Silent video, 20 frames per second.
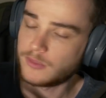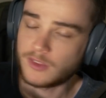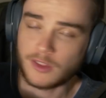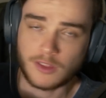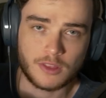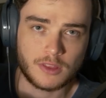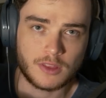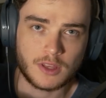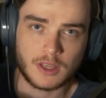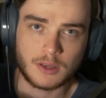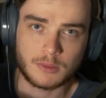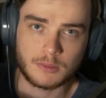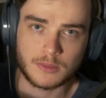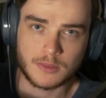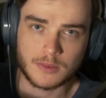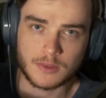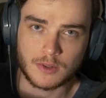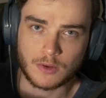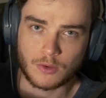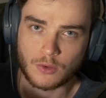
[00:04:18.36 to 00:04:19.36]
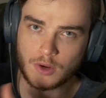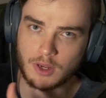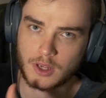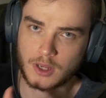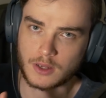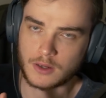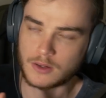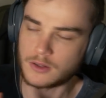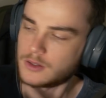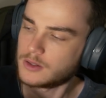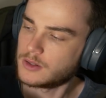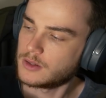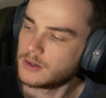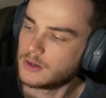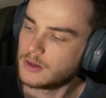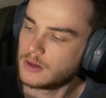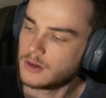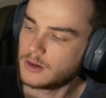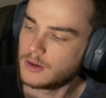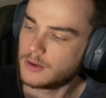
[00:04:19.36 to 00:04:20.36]
Themed around
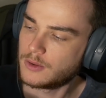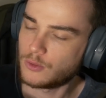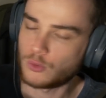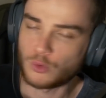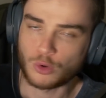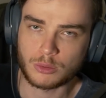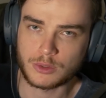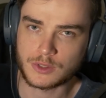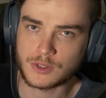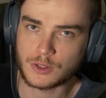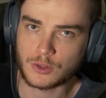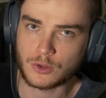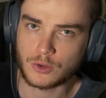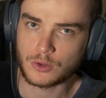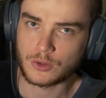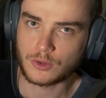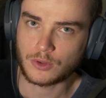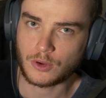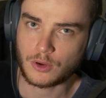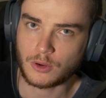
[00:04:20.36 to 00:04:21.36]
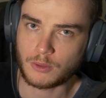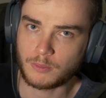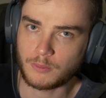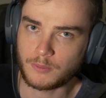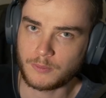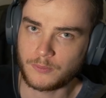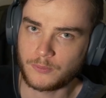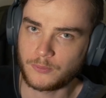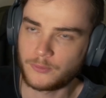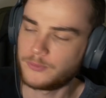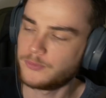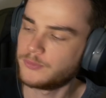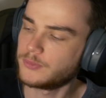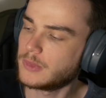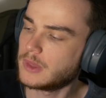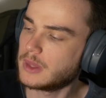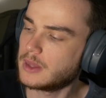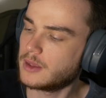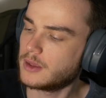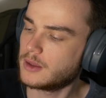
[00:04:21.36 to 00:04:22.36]
Robinson Crusoe,
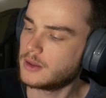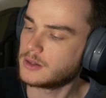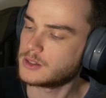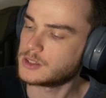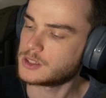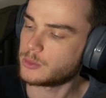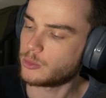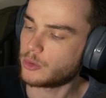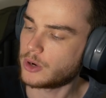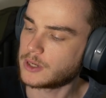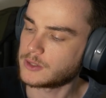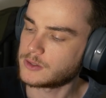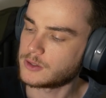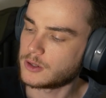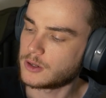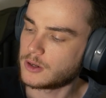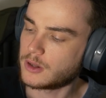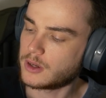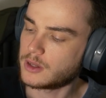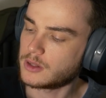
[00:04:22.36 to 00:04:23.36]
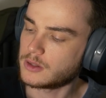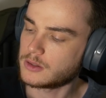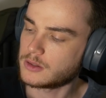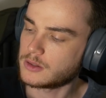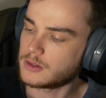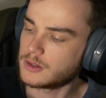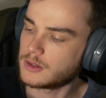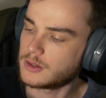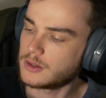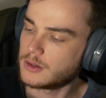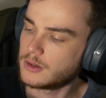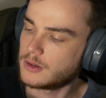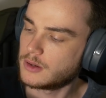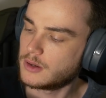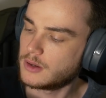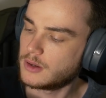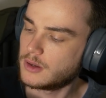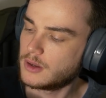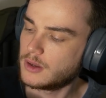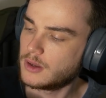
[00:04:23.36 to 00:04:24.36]
shipwrecked on an island,
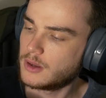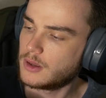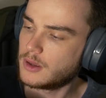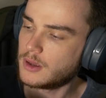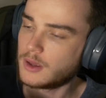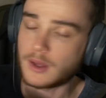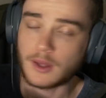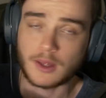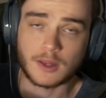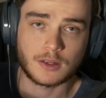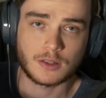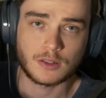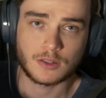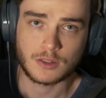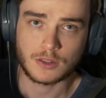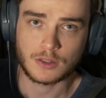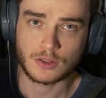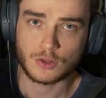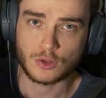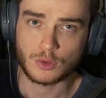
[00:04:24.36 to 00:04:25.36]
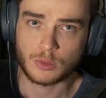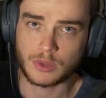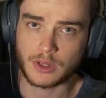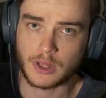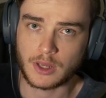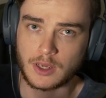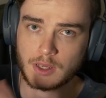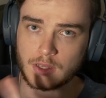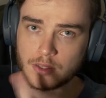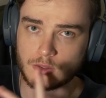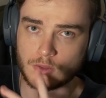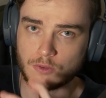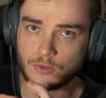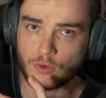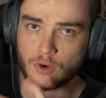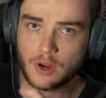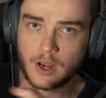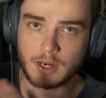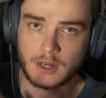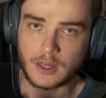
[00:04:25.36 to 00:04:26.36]
and you play as
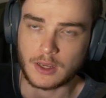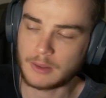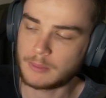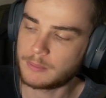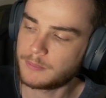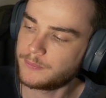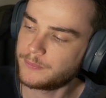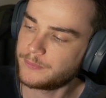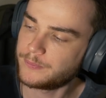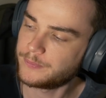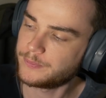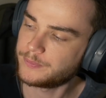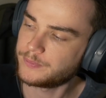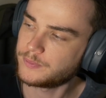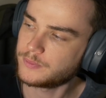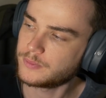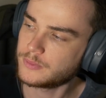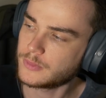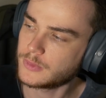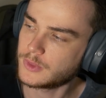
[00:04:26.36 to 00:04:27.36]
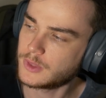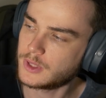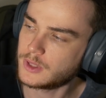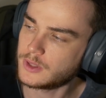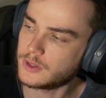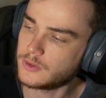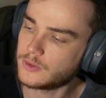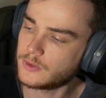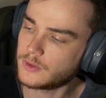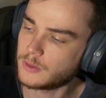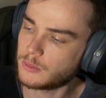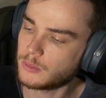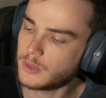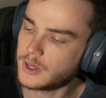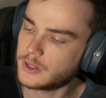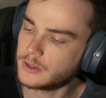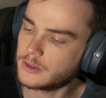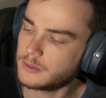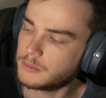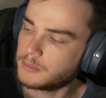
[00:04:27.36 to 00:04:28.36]
Friday, his
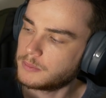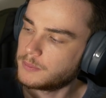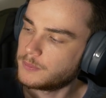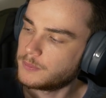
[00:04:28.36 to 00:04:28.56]
companion.